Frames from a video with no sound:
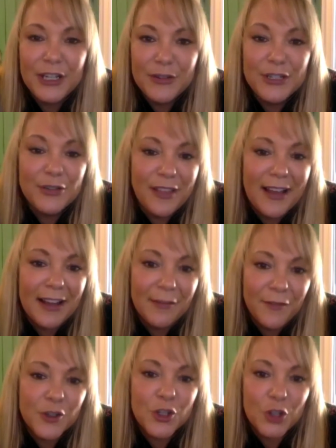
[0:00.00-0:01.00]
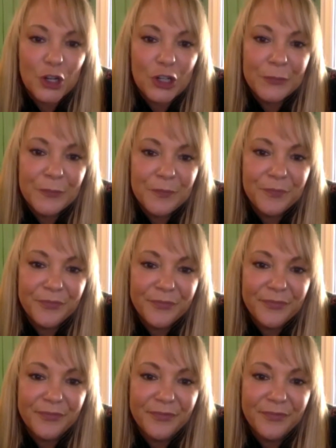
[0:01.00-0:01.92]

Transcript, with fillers: hearing you do that for sure.